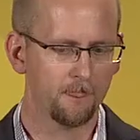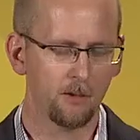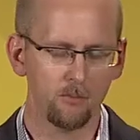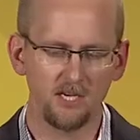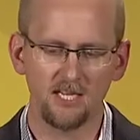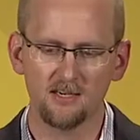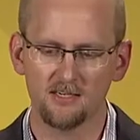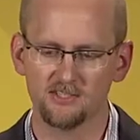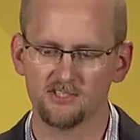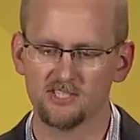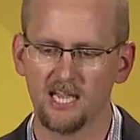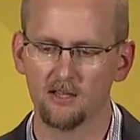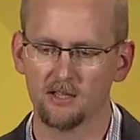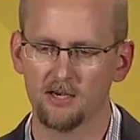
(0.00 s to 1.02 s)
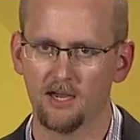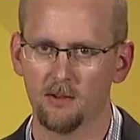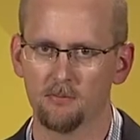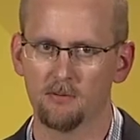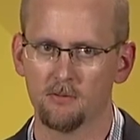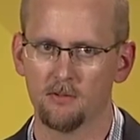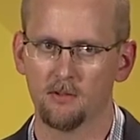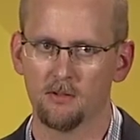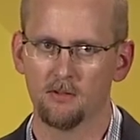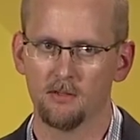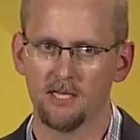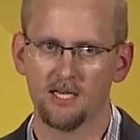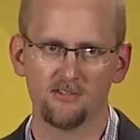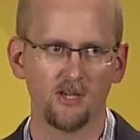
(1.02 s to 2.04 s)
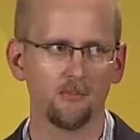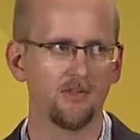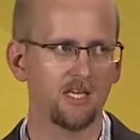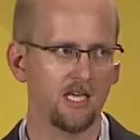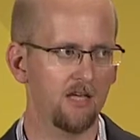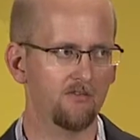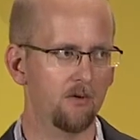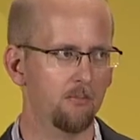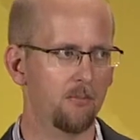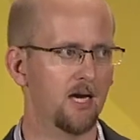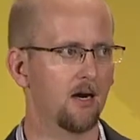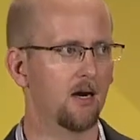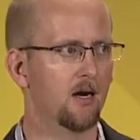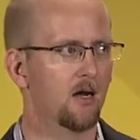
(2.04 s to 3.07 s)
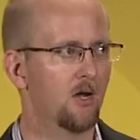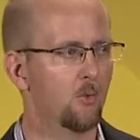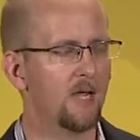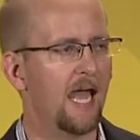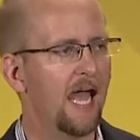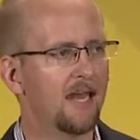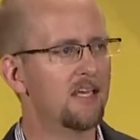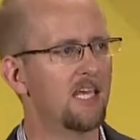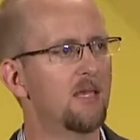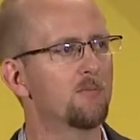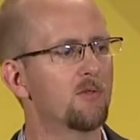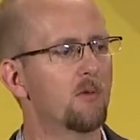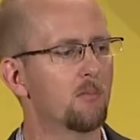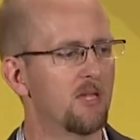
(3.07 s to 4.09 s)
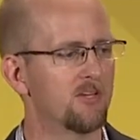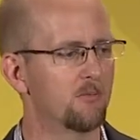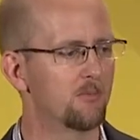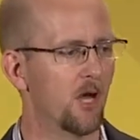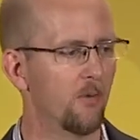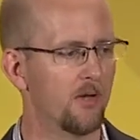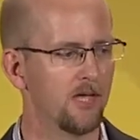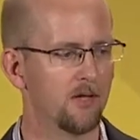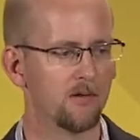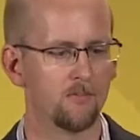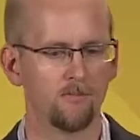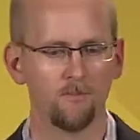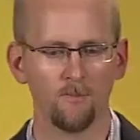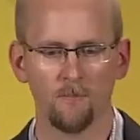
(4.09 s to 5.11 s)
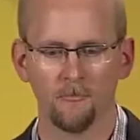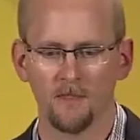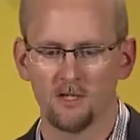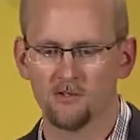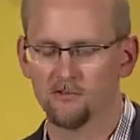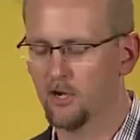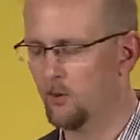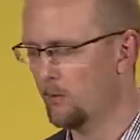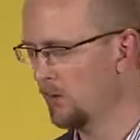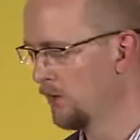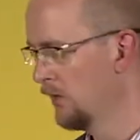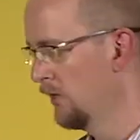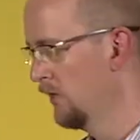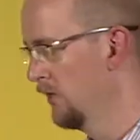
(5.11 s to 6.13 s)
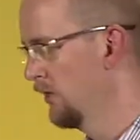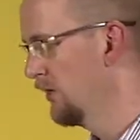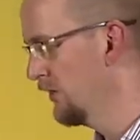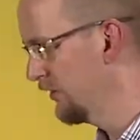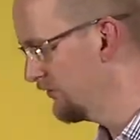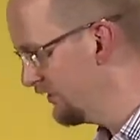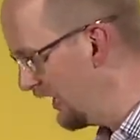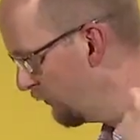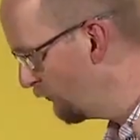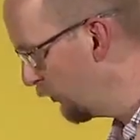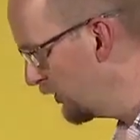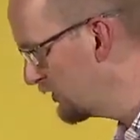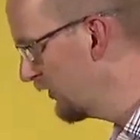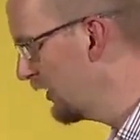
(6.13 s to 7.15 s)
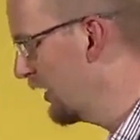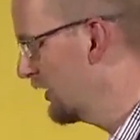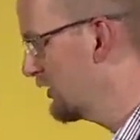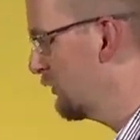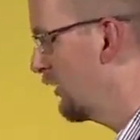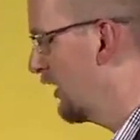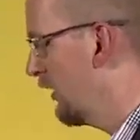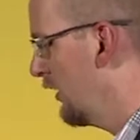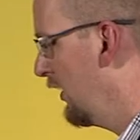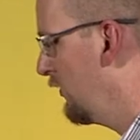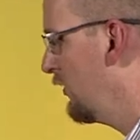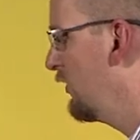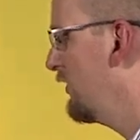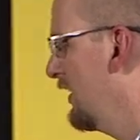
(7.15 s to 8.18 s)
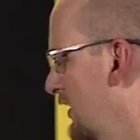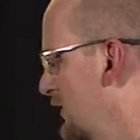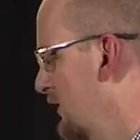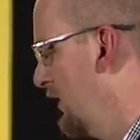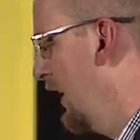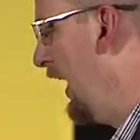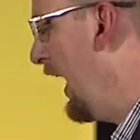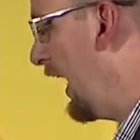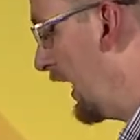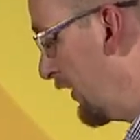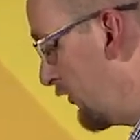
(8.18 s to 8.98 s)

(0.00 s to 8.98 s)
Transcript: and we needed to scale it up into something even bigger. We had to keep the momentum going. So the same voice of the customer enthusiast said, hey, I got